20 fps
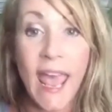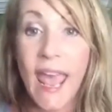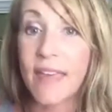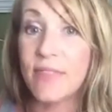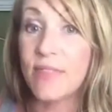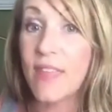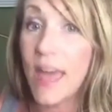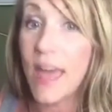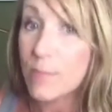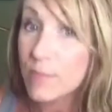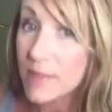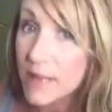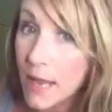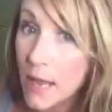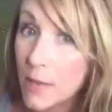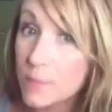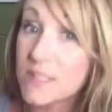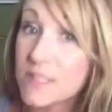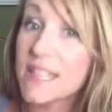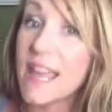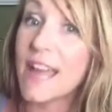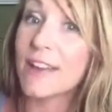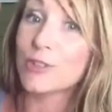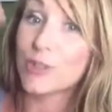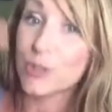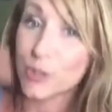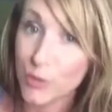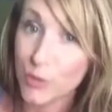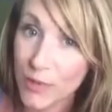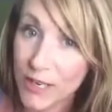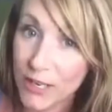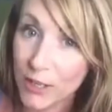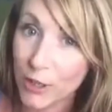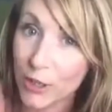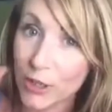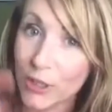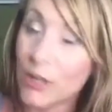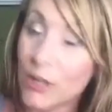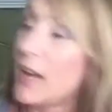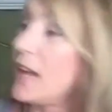and that becomes that
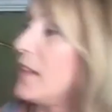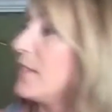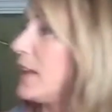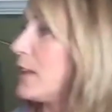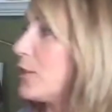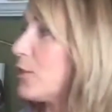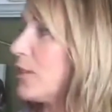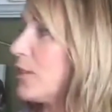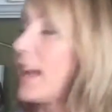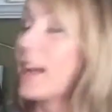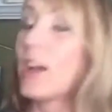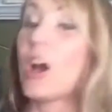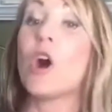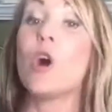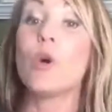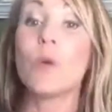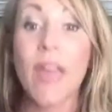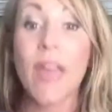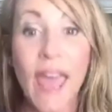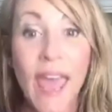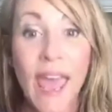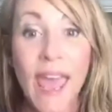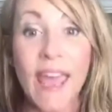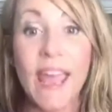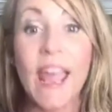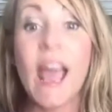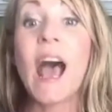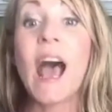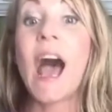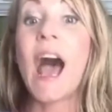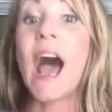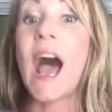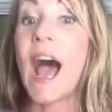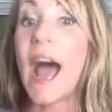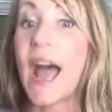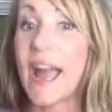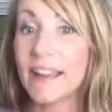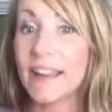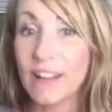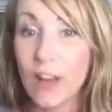trigger that you're like, okay,
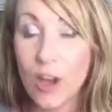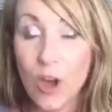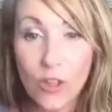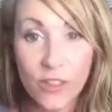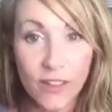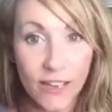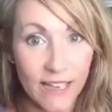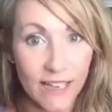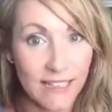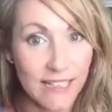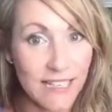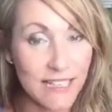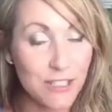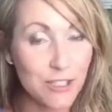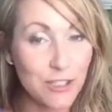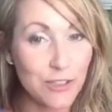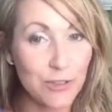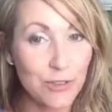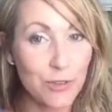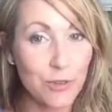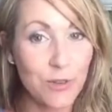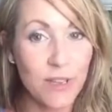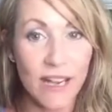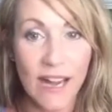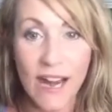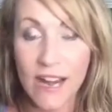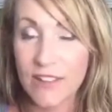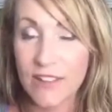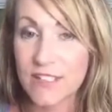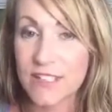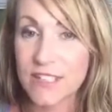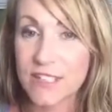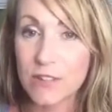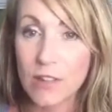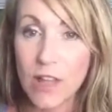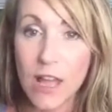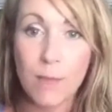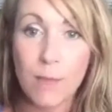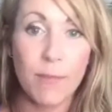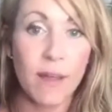I know that I need to get out of this
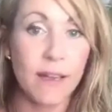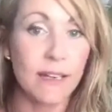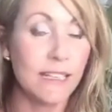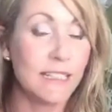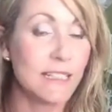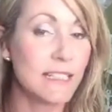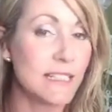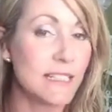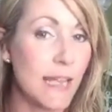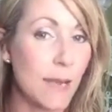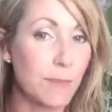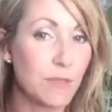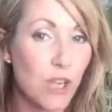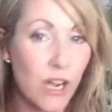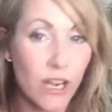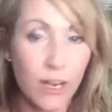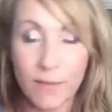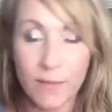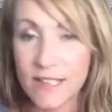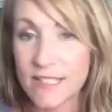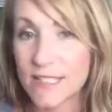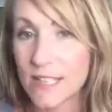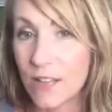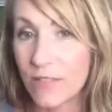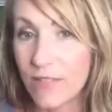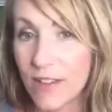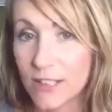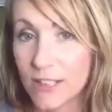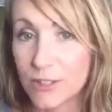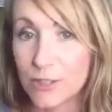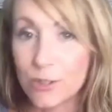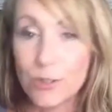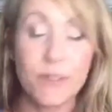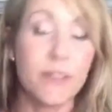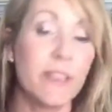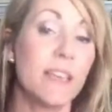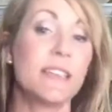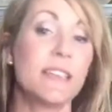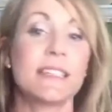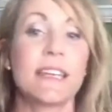slump. I need to stop talking myself out of
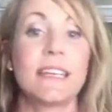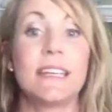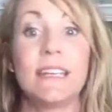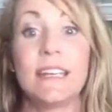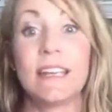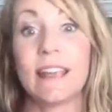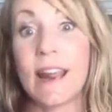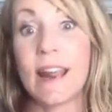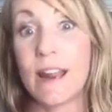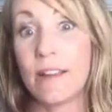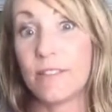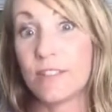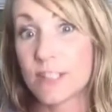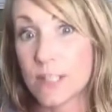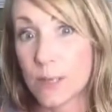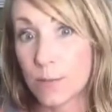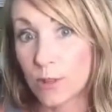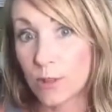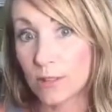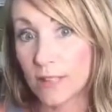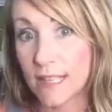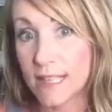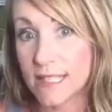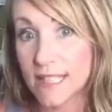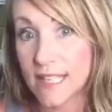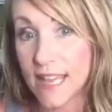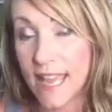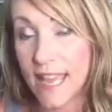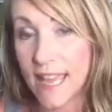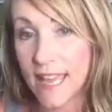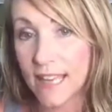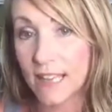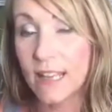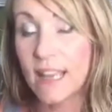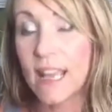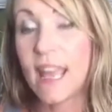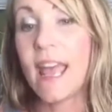doing this. I need to get out of summer lazy head